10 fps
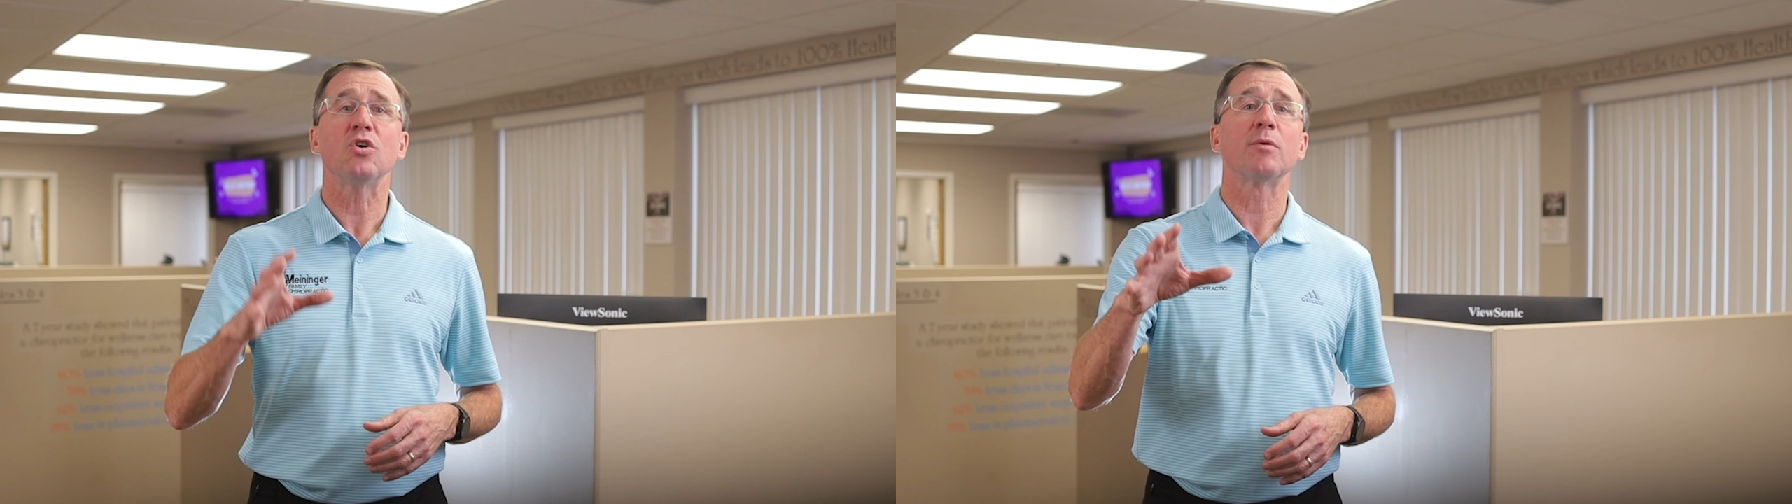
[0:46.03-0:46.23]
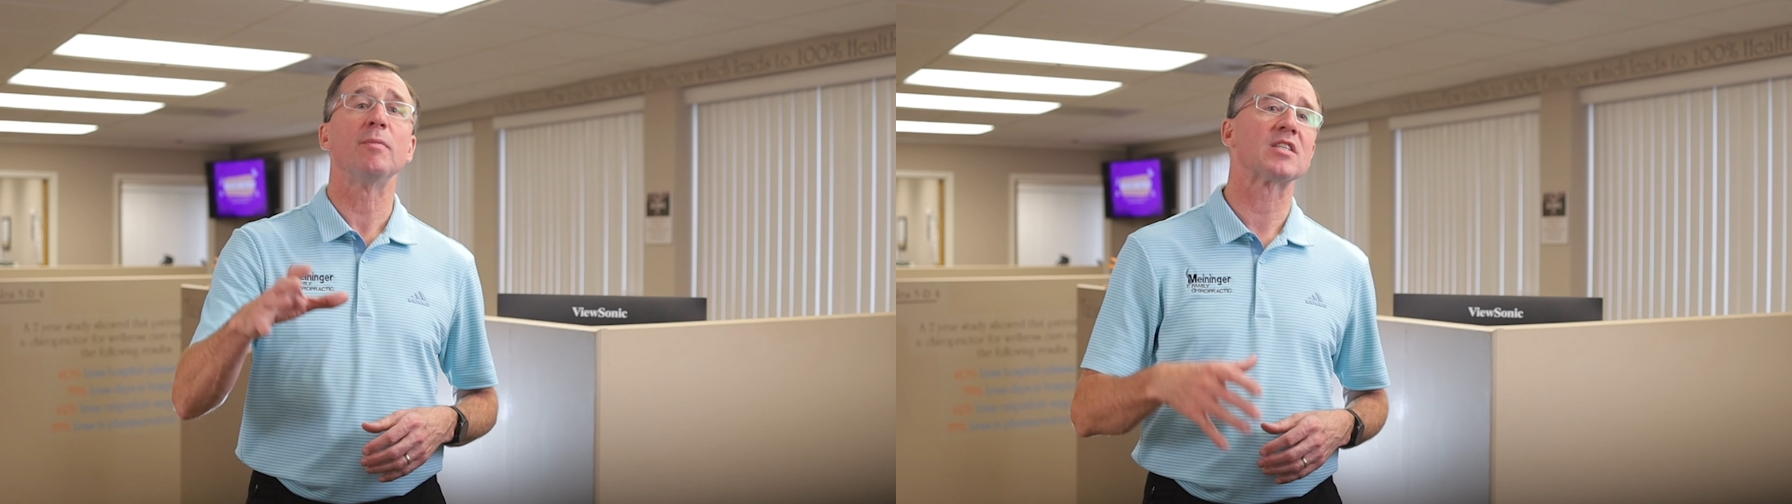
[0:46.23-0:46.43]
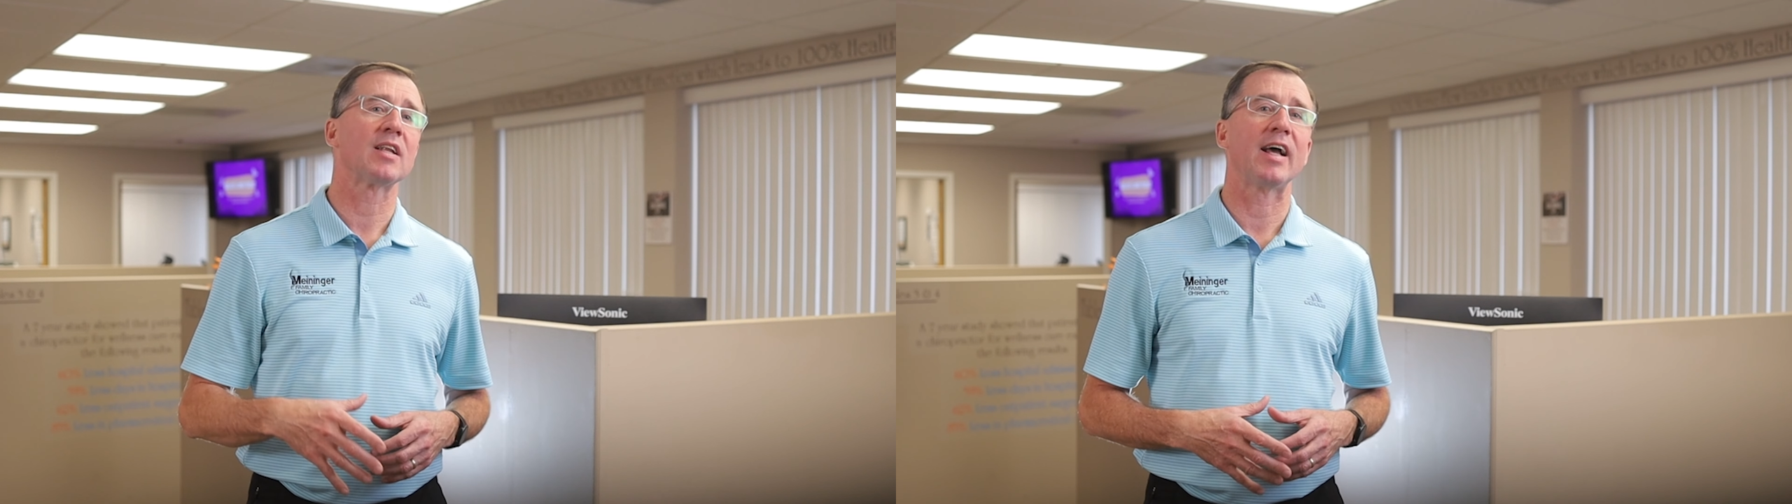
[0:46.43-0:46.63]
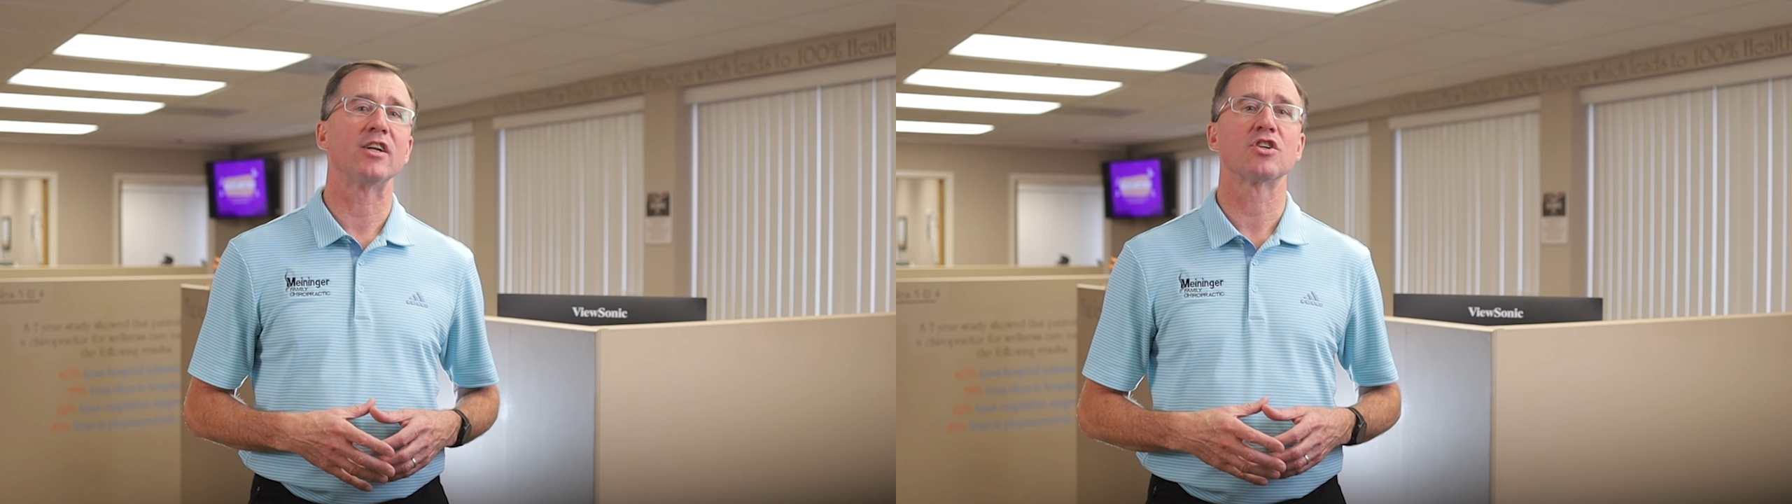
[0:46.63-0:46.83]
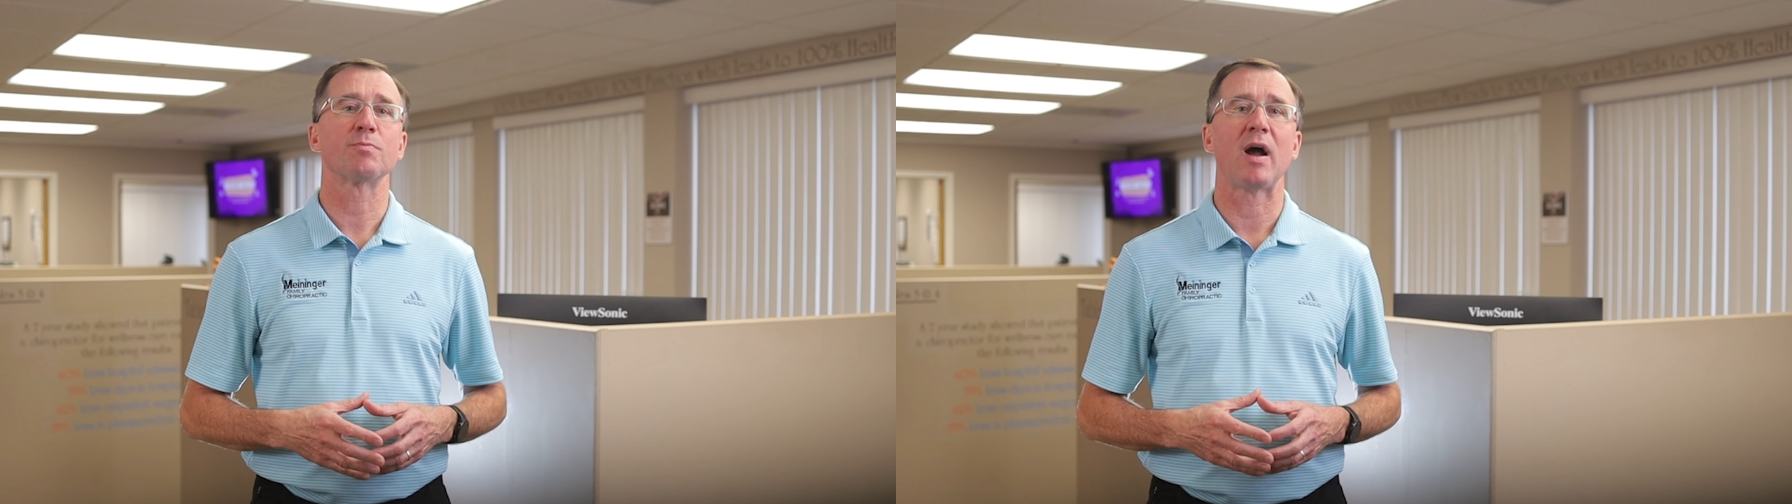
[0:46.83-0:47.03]
Now, you can
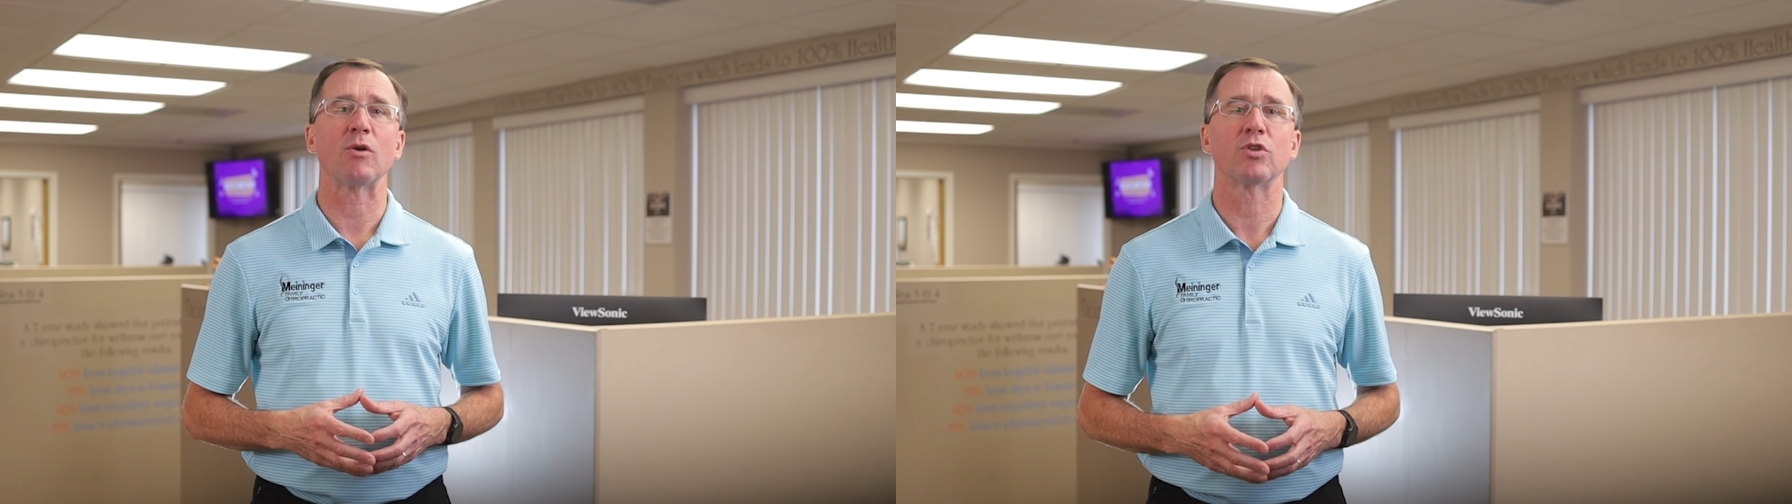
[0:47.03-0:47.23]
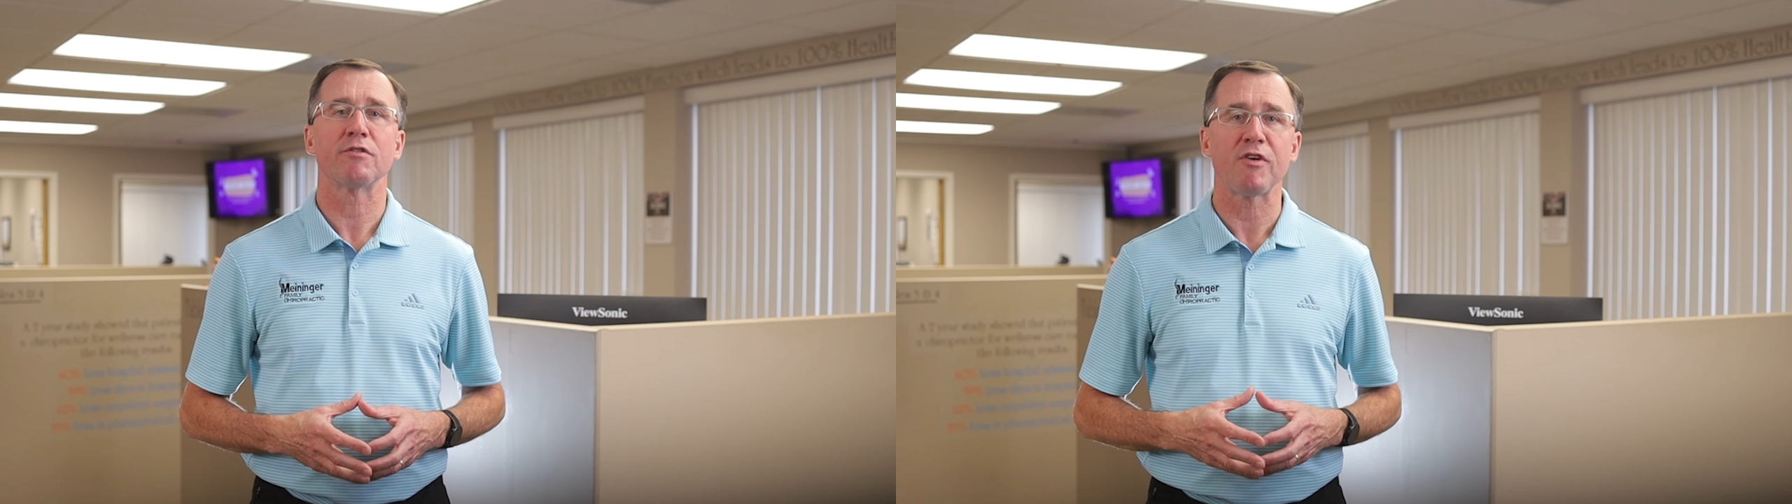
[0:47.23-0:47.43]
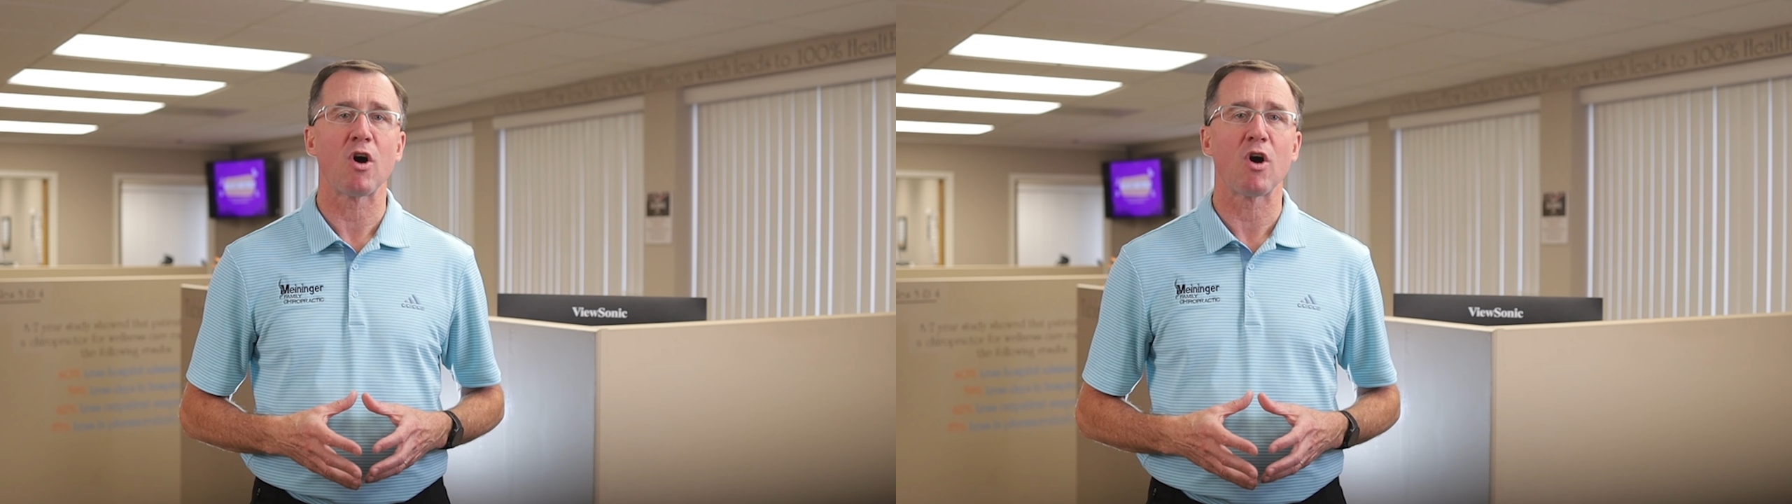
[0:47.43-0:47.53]
misalign your spine